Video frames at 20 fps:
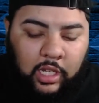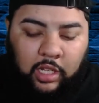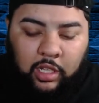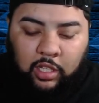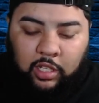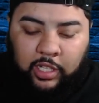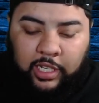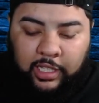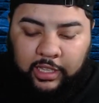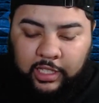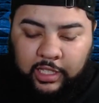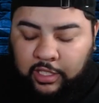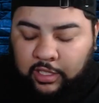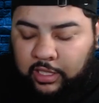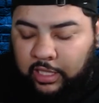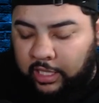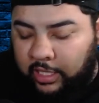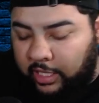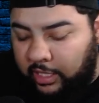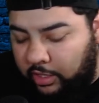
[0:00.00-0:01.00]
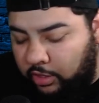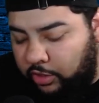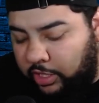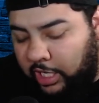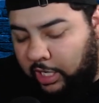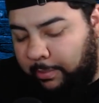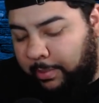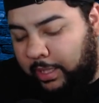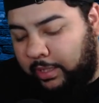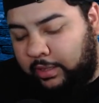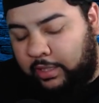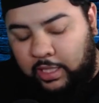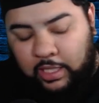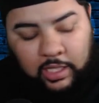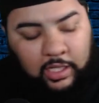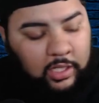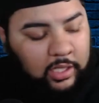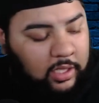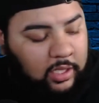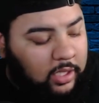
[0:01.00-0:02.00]
look at this that you care about
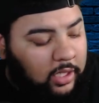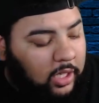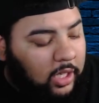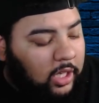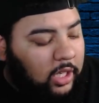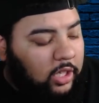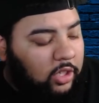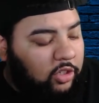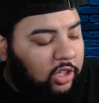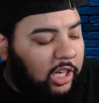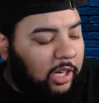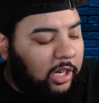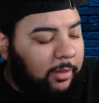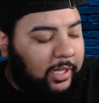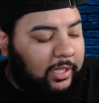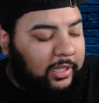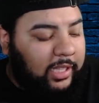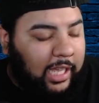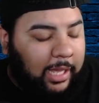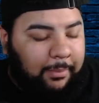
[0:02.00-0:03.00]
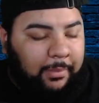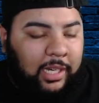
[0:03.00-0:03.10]
this, you care about that.